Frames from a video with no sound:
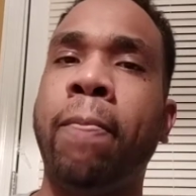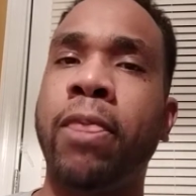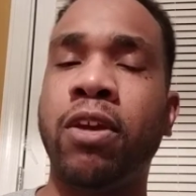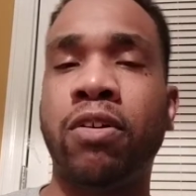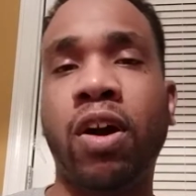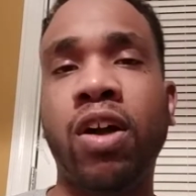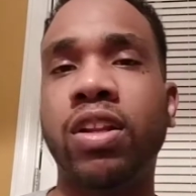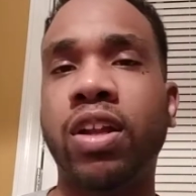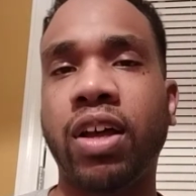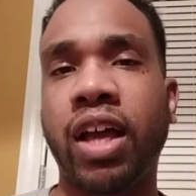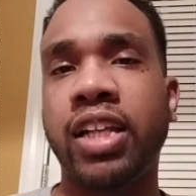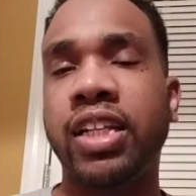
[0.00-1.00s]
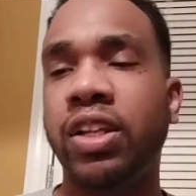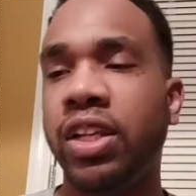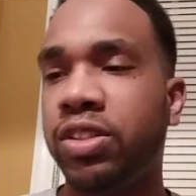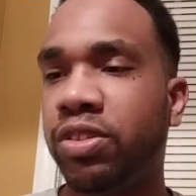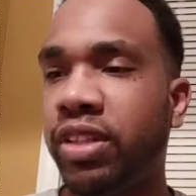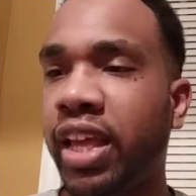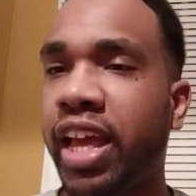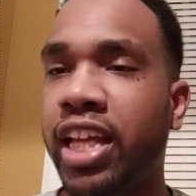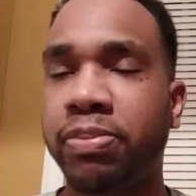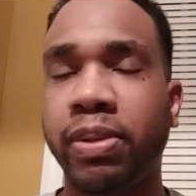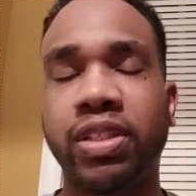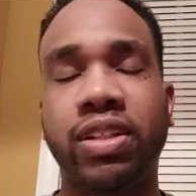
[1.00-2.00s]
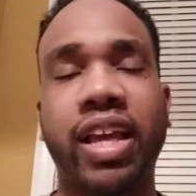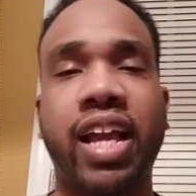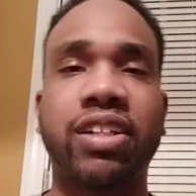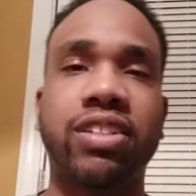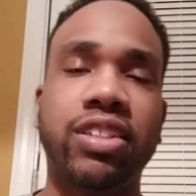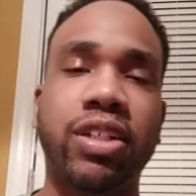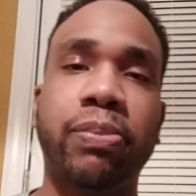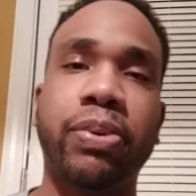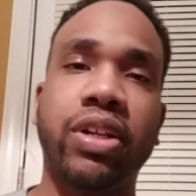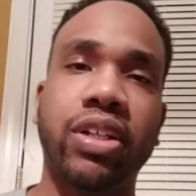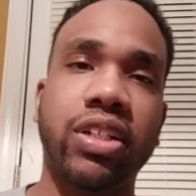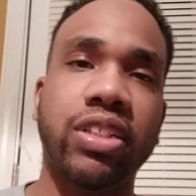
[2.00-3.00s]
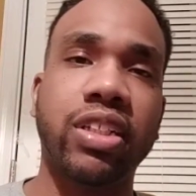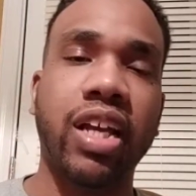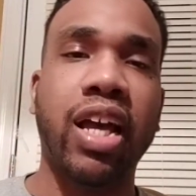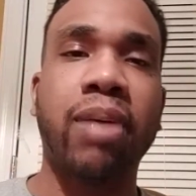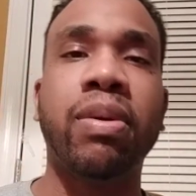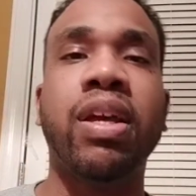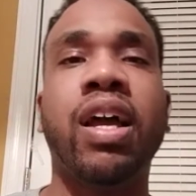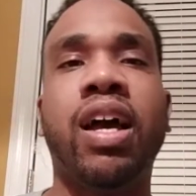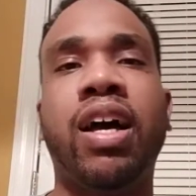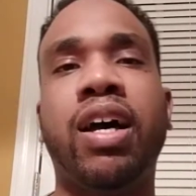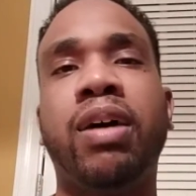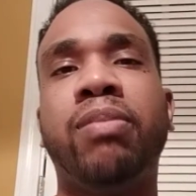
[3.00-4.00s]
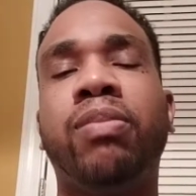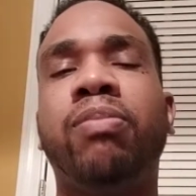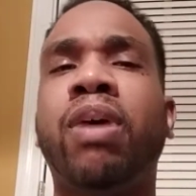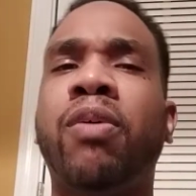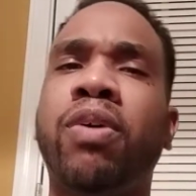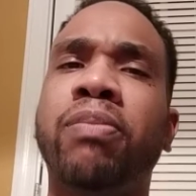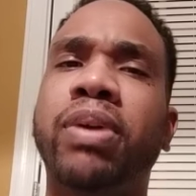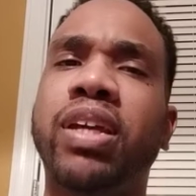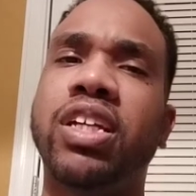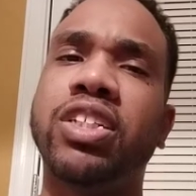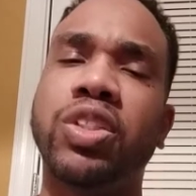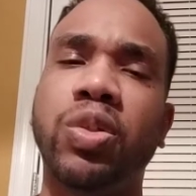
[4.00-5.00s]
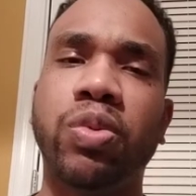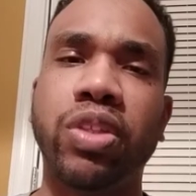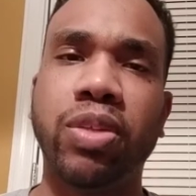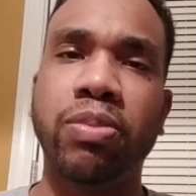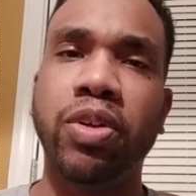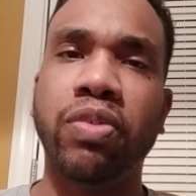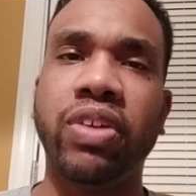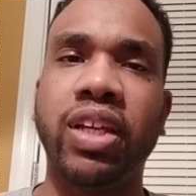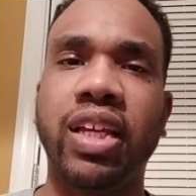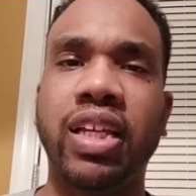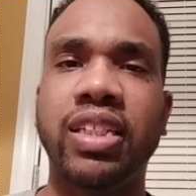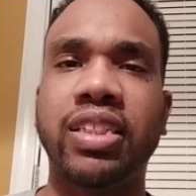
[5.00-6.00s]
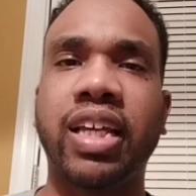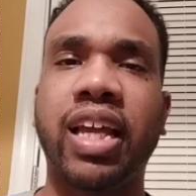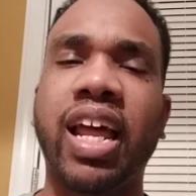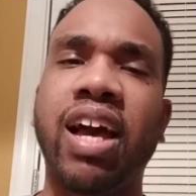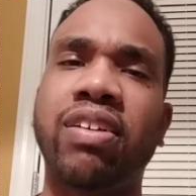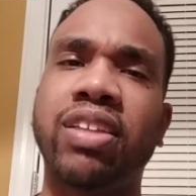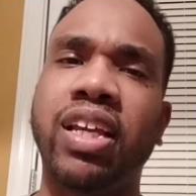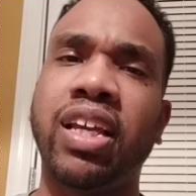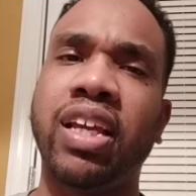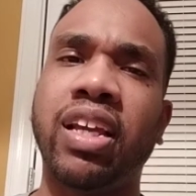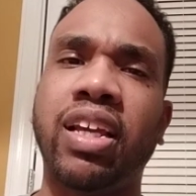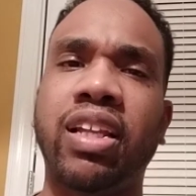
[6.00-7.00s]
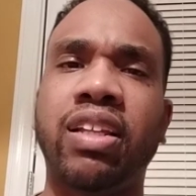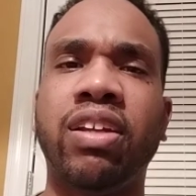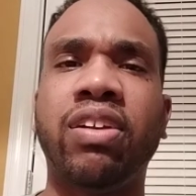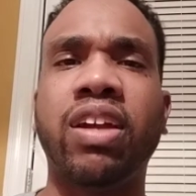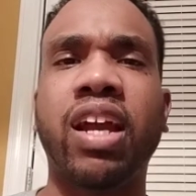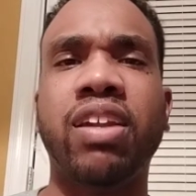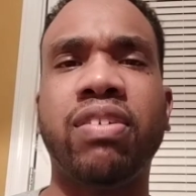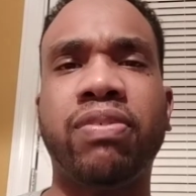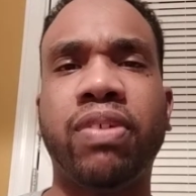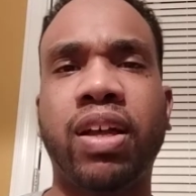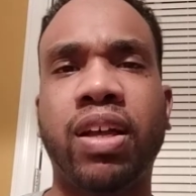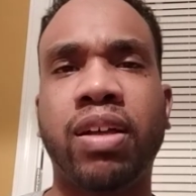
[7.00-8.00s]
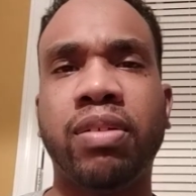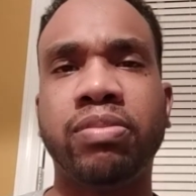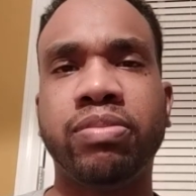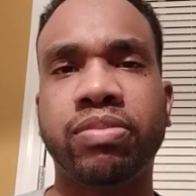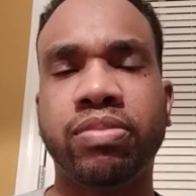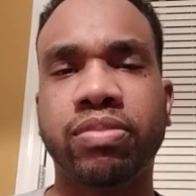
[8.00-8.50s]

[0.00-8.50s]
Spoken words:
So all in all, I did enjoy that aspect of the actors did a pretty good job. My one big issue with the movie is that how their kind of